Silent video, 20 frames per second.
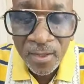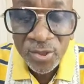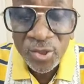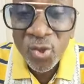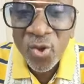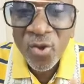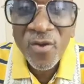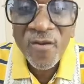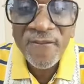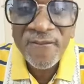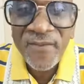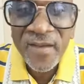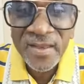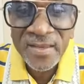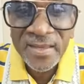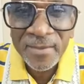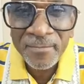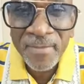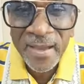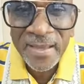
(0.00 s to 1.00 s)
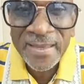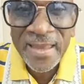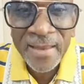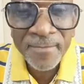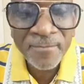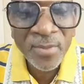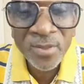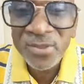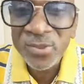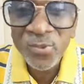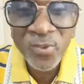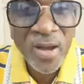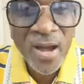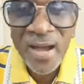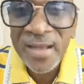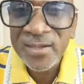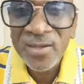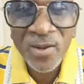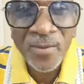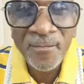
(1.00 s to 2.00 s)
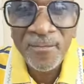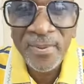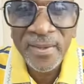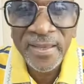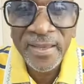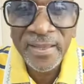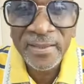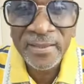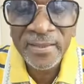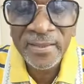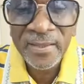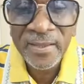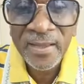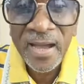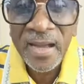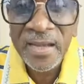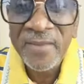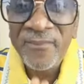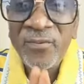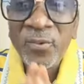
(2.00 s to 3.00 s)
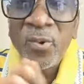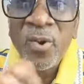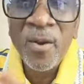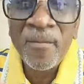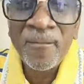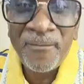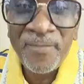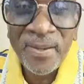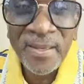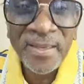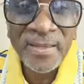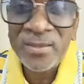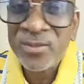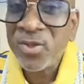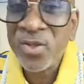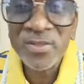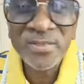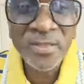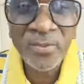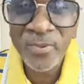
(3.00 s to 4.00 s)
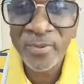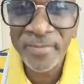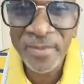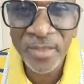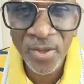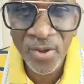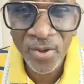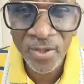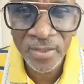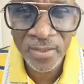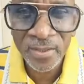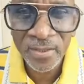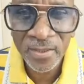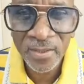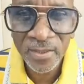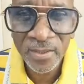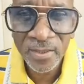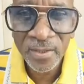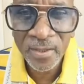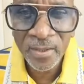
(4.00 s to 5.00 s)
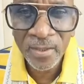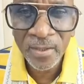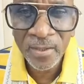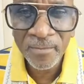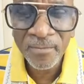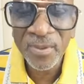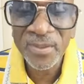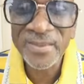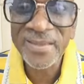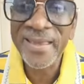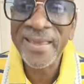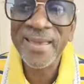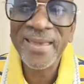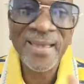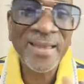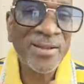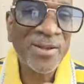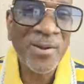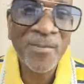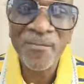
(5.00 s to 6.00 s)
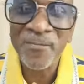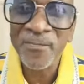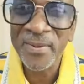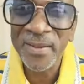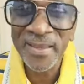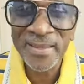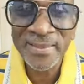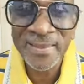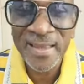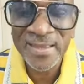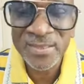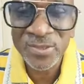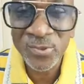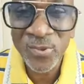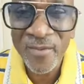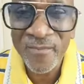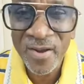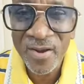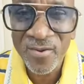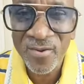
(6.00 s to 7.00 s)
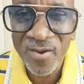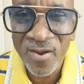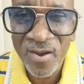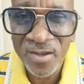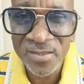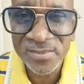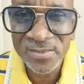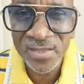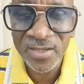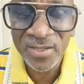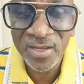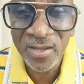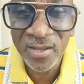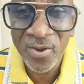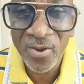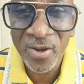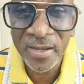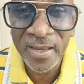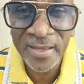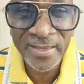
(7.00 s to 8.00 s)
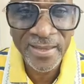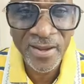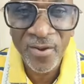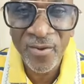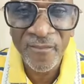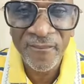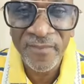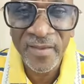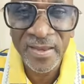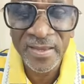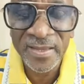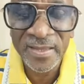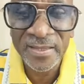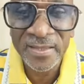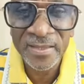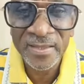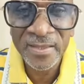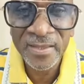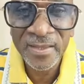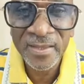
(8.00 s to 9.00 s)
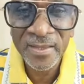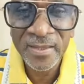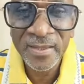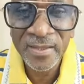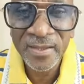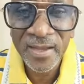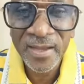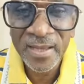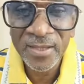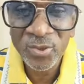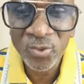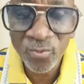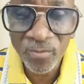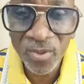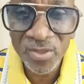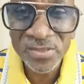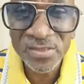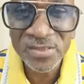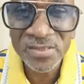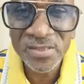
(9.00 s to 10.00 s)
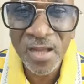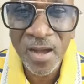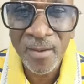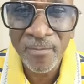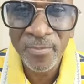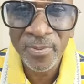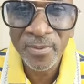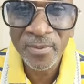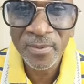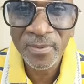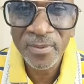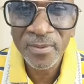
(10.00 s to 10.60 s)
You're offended by that, but you can't complain. And if you complain, nothing will be done. But they can complain that you have a cross on the lawn and they're offended. And you must stop.